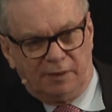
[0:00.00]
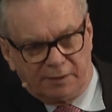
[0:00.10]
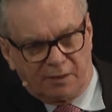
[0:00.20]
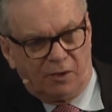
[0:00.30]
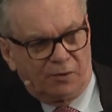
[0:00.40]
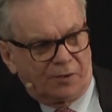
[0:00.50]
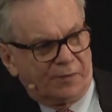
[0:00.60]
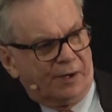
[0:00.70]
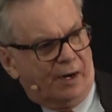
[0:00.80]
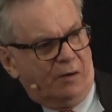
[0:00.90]
a little older
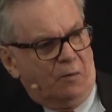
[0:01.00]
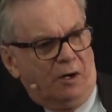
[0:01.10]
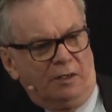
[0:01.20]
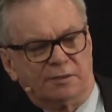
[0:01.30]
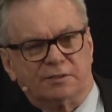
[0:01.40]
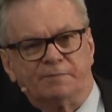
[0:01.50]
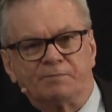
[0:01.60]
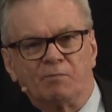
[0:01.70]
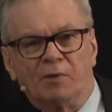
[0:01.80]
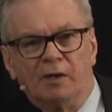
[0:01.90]
than I was.
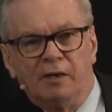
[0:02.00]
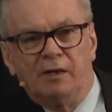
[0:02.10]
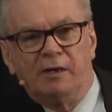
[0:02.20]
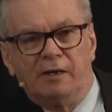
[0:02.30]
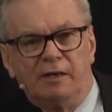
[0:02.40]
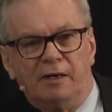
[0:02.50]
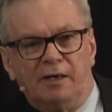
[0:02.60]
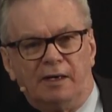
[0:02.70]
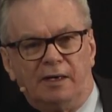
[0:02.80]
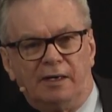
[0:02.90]

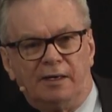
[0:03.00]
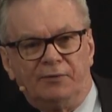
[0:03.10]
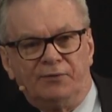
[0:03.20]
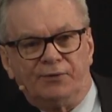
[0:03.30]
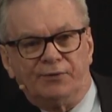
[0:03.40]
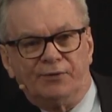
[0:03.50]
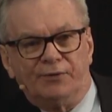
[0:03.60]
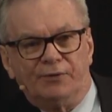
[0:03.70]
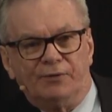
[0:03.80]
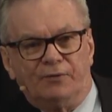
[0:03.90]
And
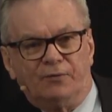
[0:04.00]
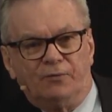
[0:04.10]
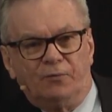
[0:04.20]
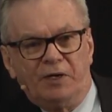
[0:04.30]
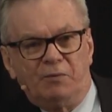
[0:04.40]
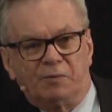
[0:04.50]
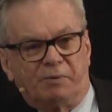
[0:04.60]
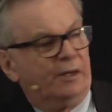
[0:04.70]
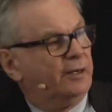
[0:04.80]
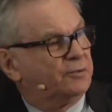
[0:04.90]
we would
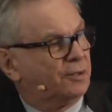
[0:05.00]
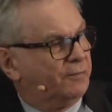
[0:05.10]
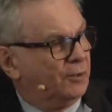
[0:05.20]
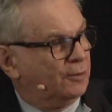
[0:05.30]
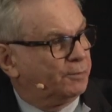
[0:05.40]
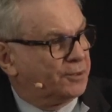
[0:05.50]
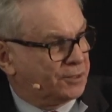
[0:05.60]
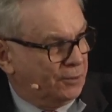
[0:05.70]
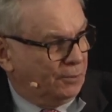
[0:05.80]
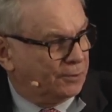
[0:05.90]
play Trivial
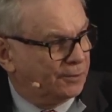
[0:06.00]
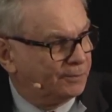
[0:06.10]
Pursuit.